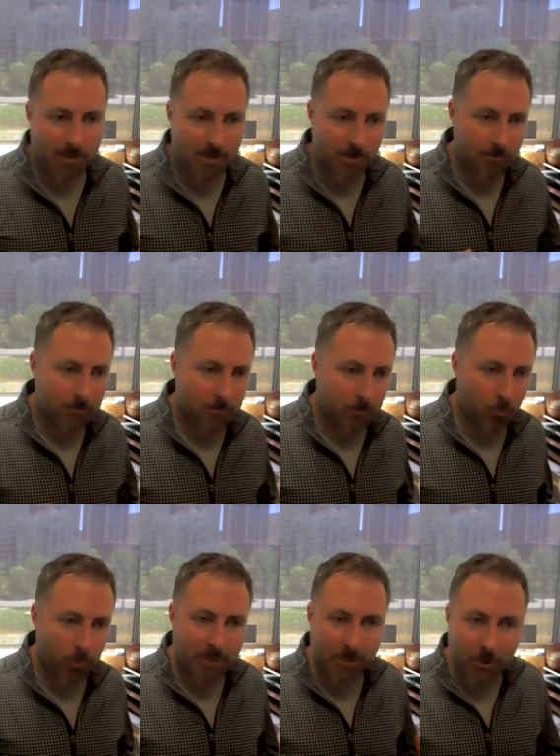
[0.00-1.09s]
So
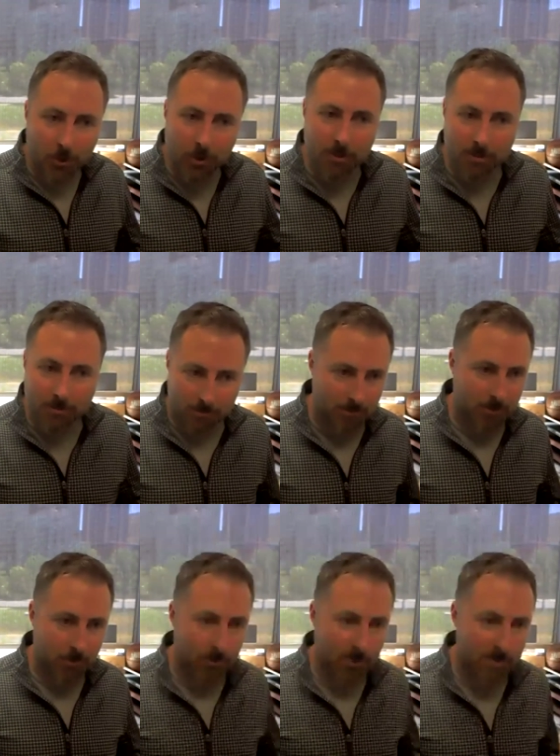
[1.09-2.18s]
we could
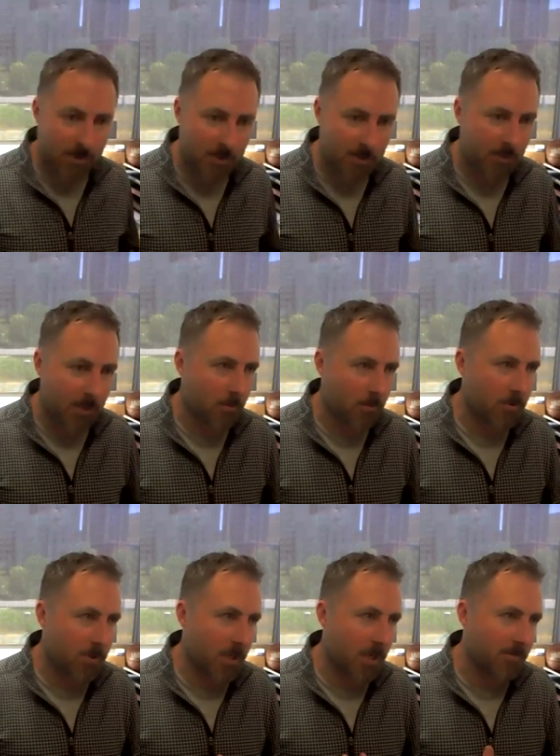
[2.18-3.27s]
do these things to make the road
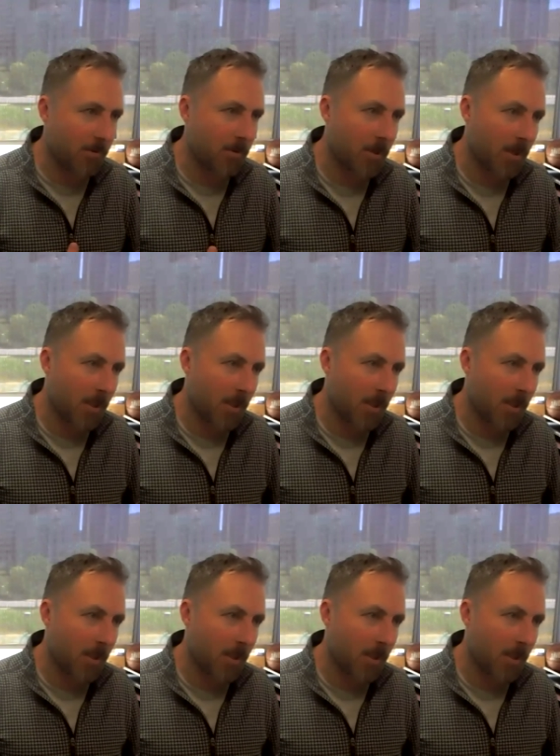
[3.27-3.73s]
safer,